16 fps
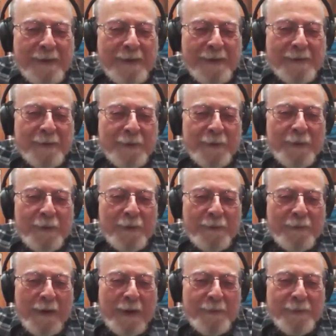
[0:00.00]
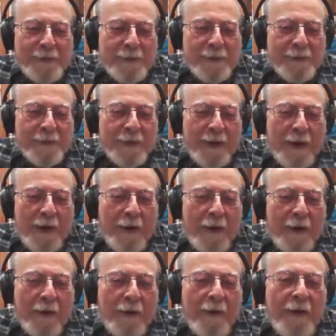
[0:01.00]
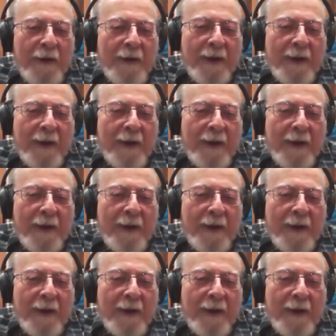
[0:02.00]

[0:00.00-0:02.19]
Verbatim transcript: needs is a good 5-cent cigar.